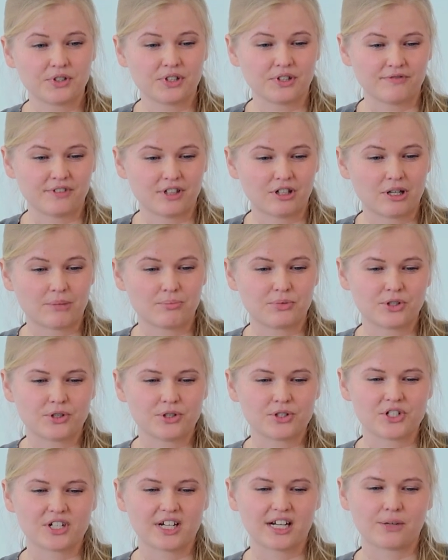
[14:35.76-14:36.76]
of our
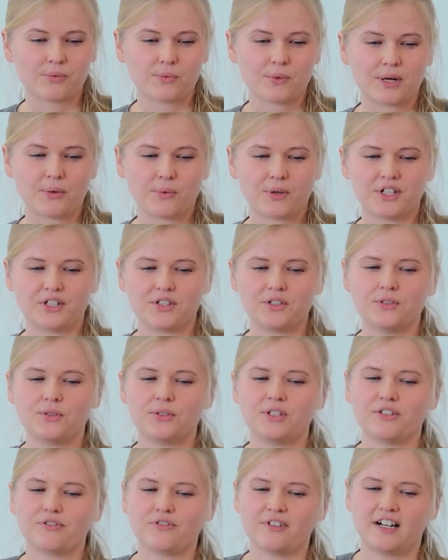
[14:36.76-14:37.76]
project, we want to
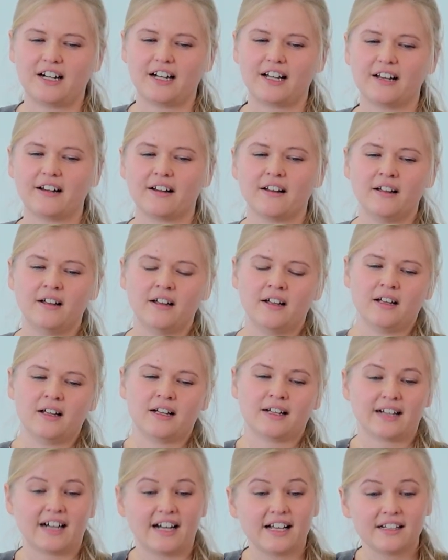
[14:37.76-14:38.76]
define
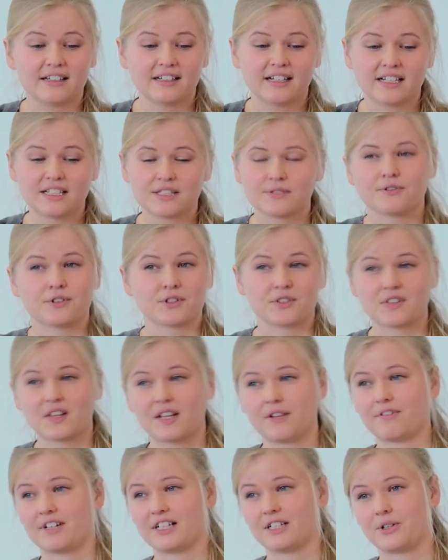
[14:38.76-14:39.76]
guidelines for the
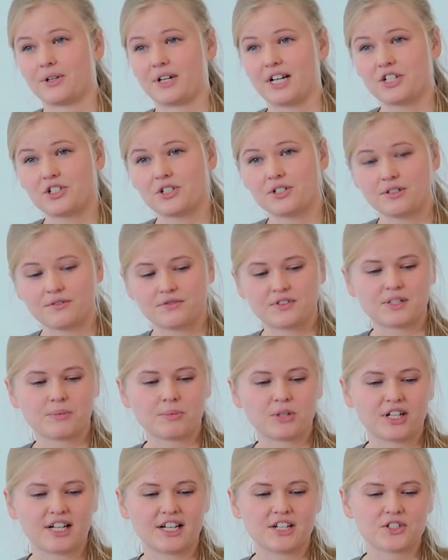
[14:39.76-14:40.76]
evaluation of
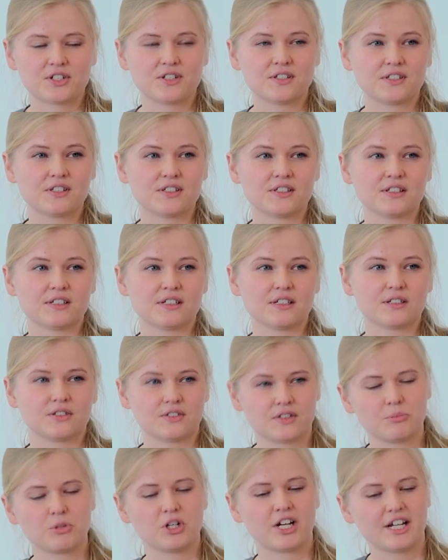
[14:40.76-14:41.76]

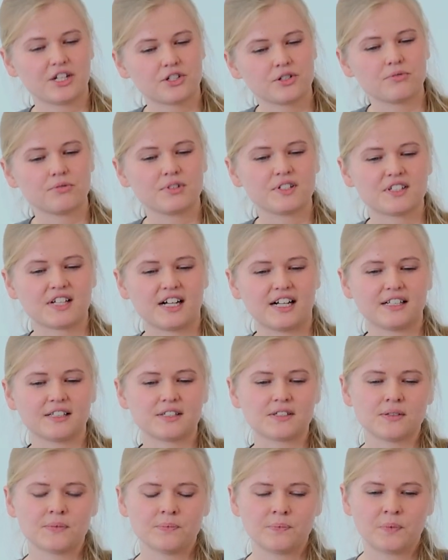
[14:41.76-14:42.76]
simulation
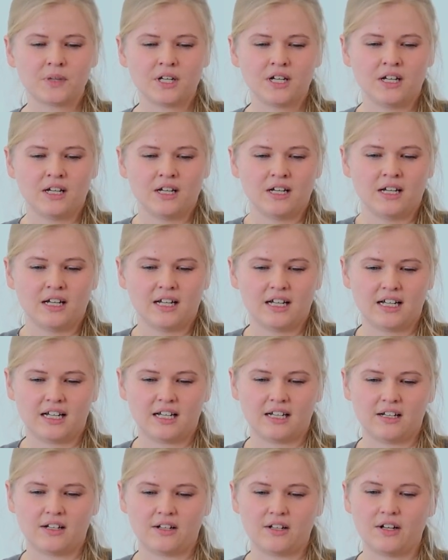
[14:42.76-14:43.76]
results.
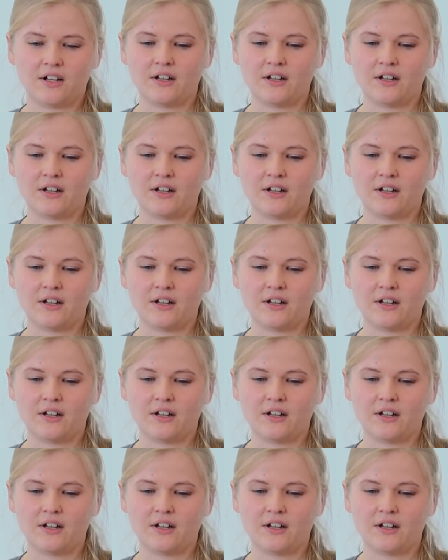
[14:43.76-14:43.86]
And